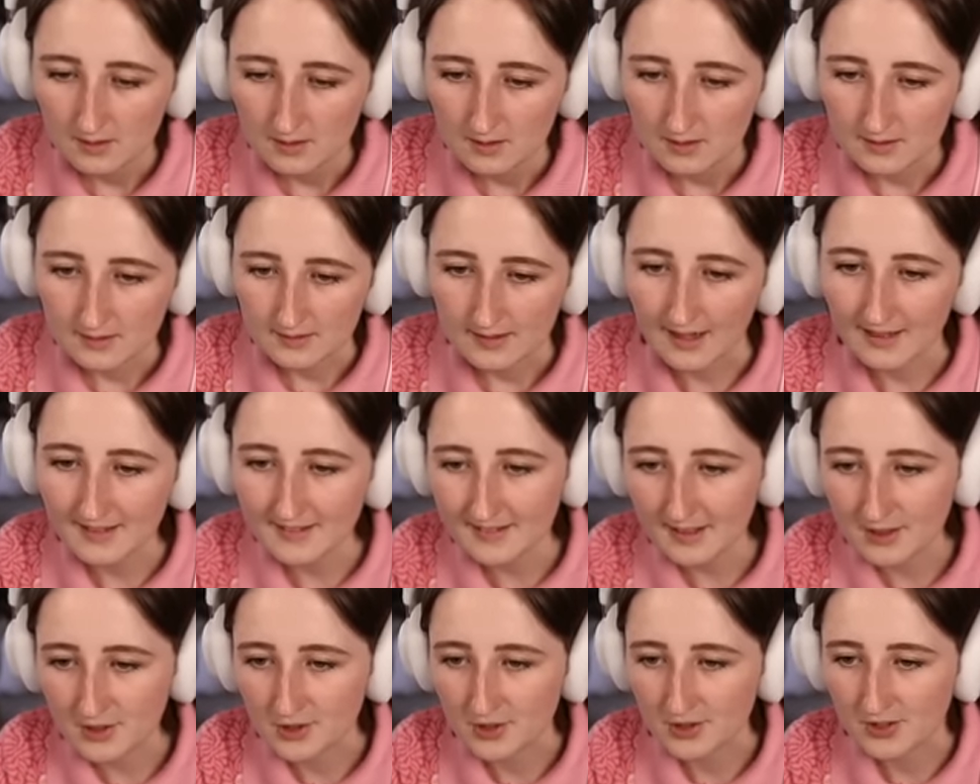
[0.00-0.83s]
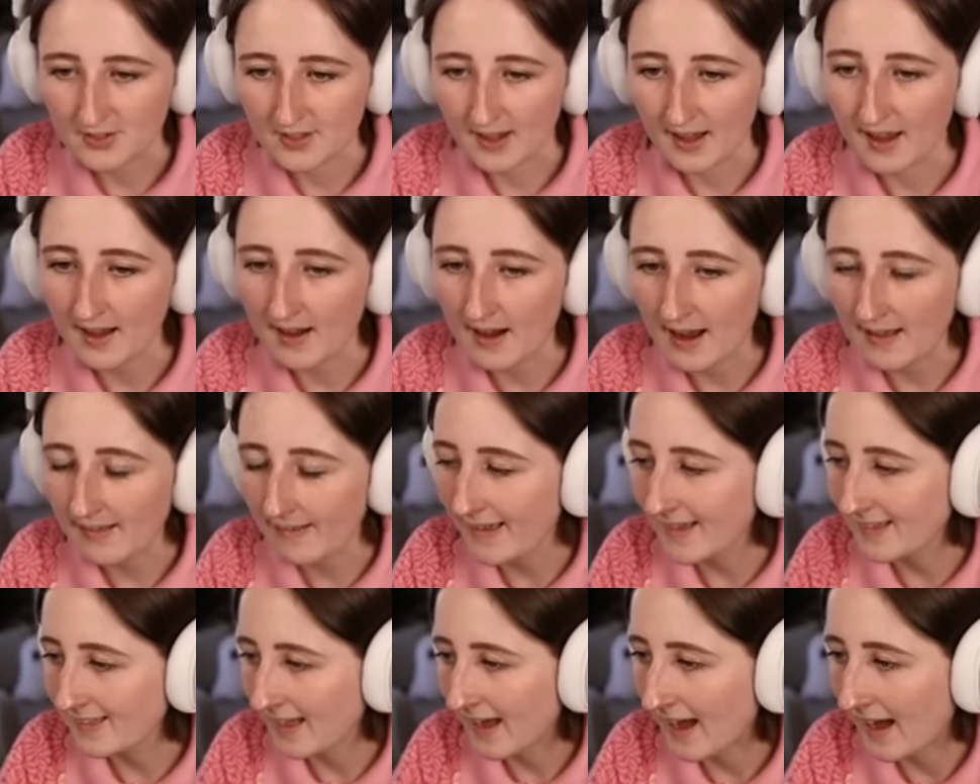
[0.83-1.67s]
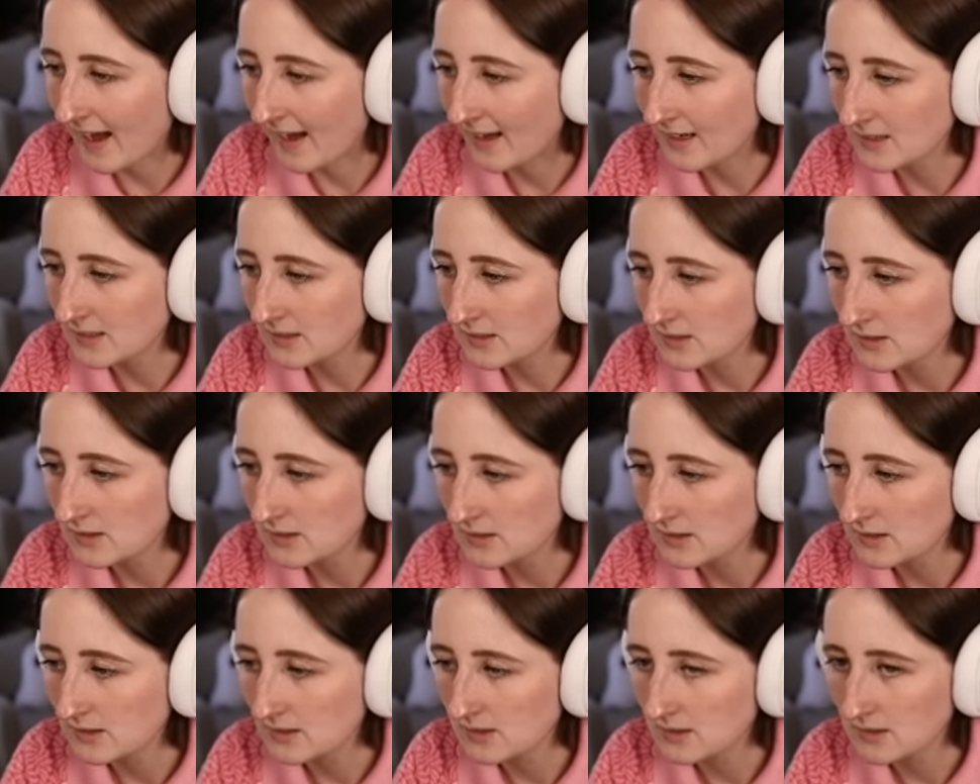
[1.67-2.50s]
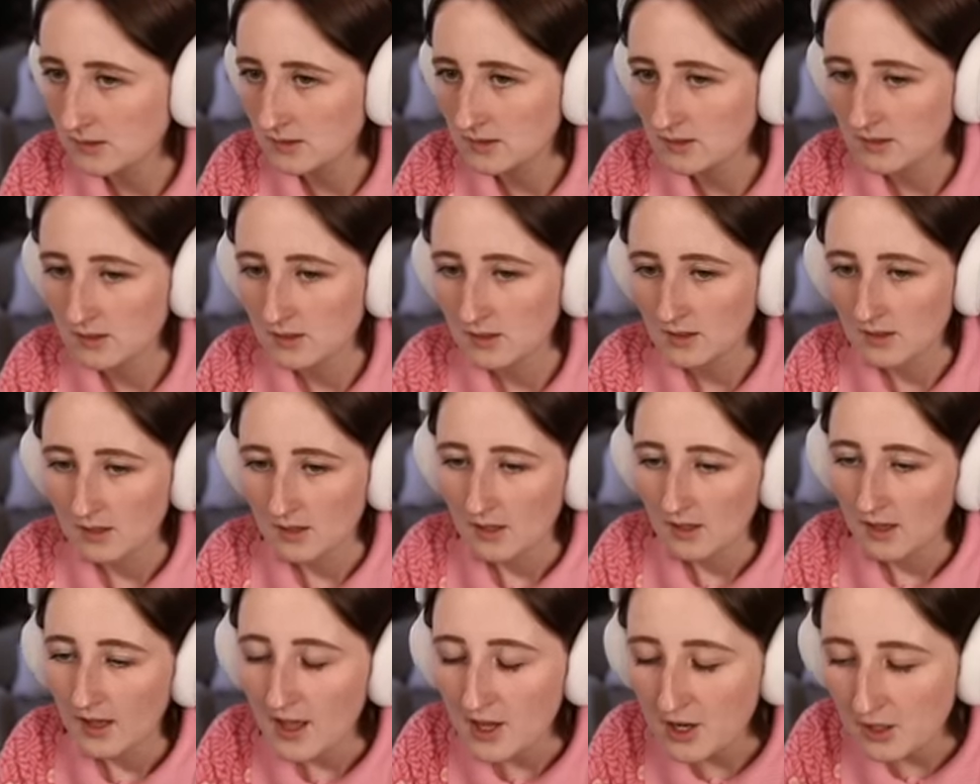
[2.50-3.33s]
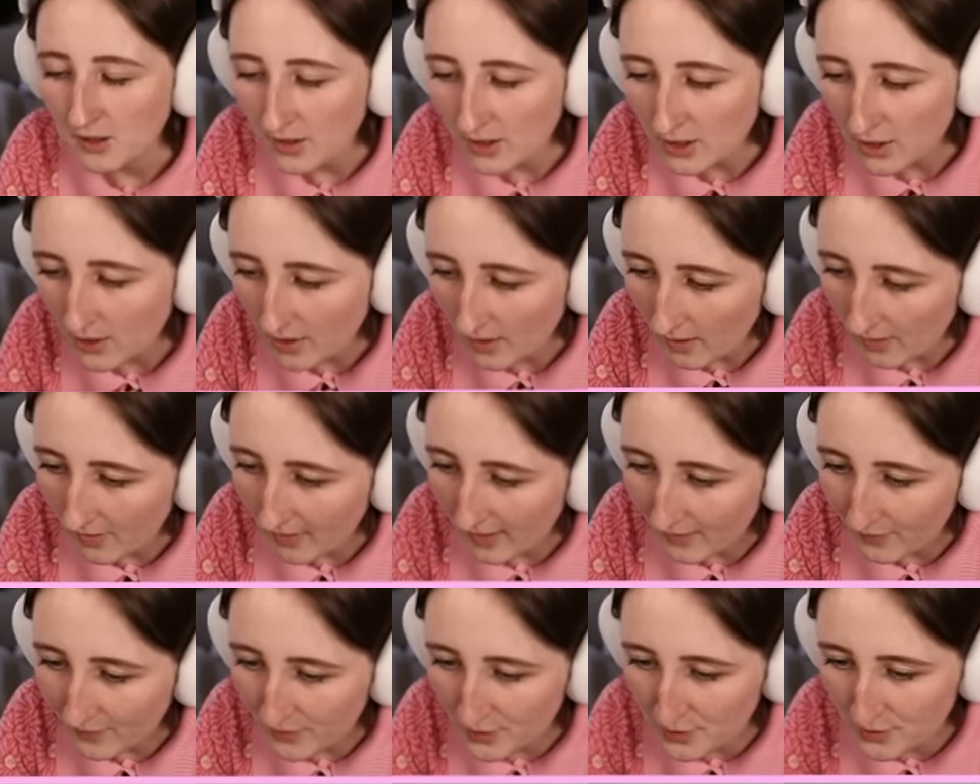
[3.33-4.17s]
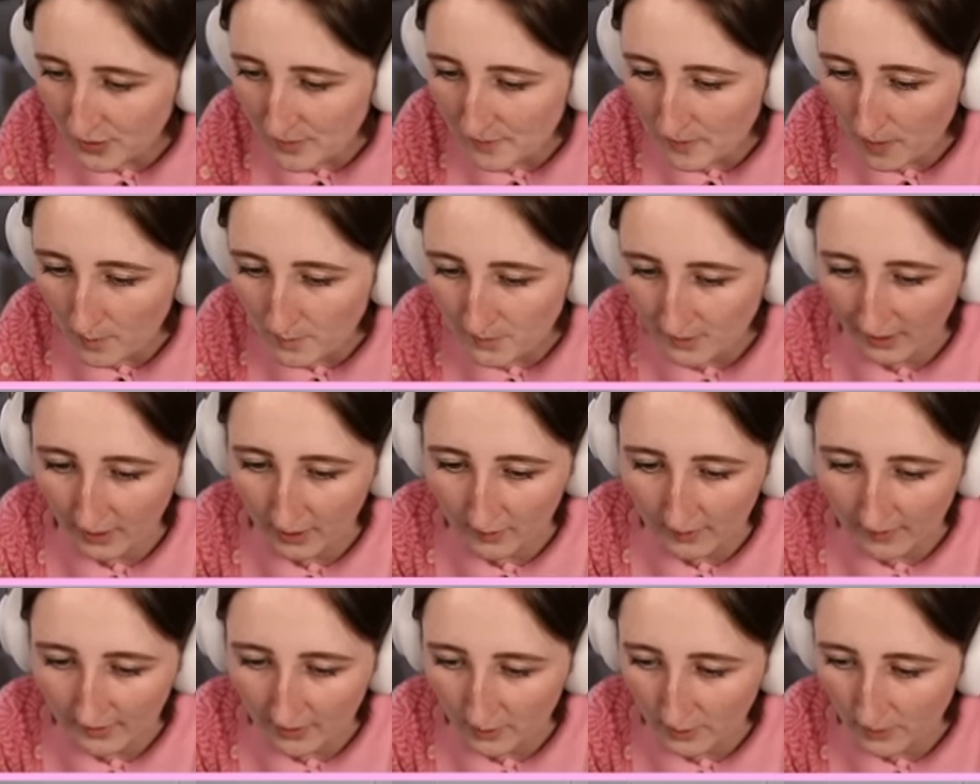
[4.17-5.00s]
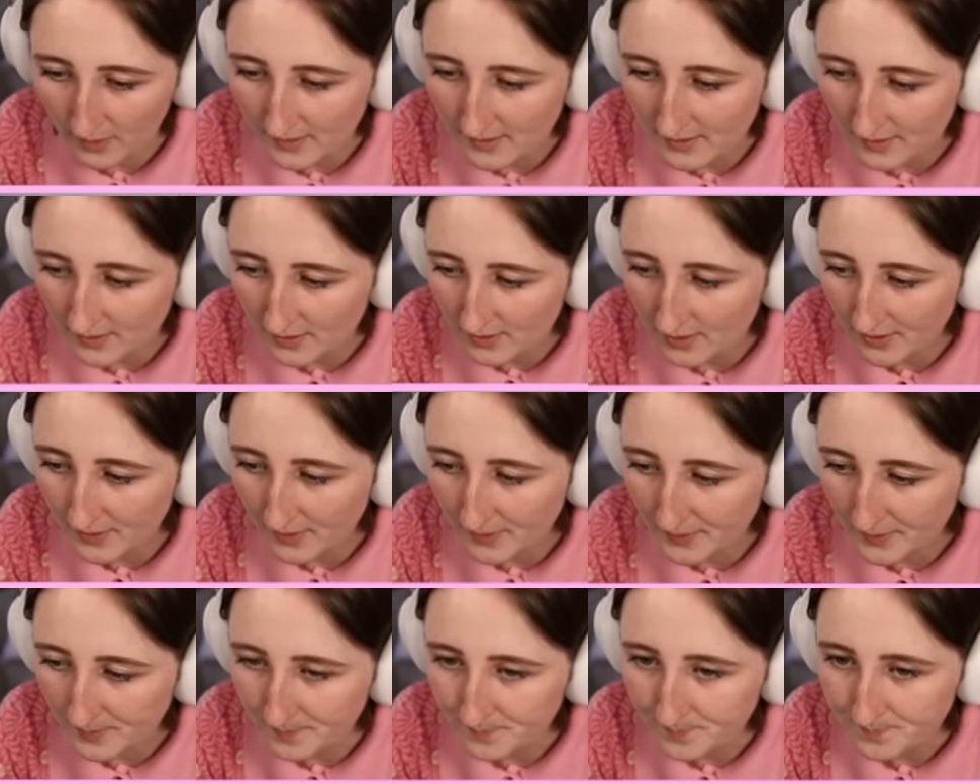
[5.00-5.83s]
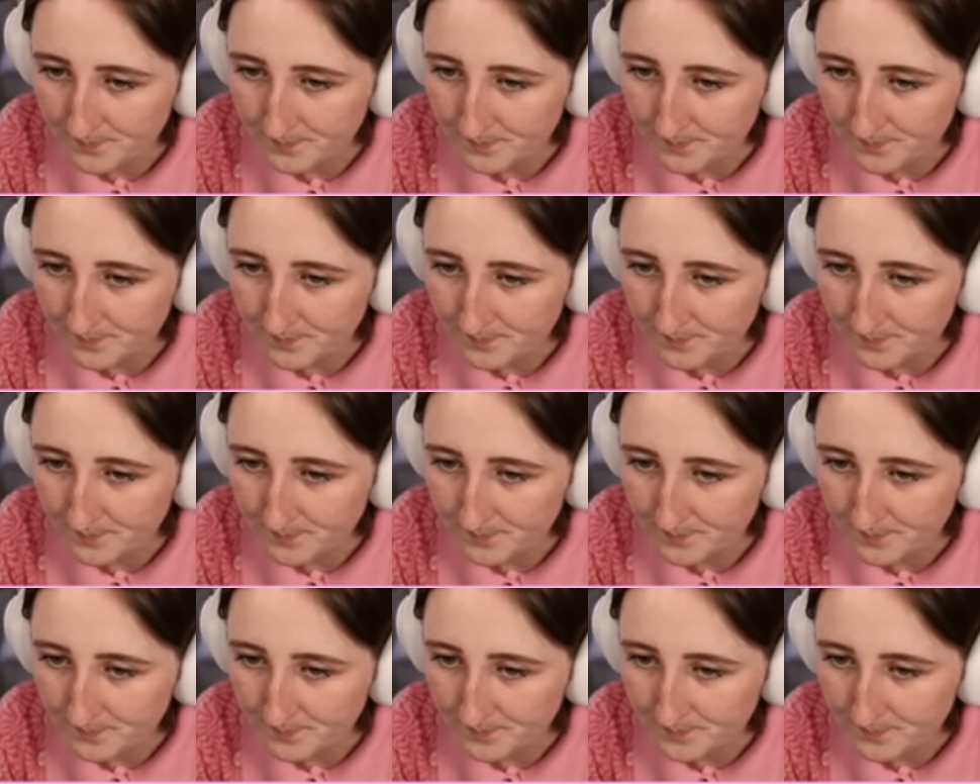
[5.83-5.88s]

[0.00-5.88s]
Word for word: That's interesting. I like that. It'll look good on like the Dream Home Decorator ones too.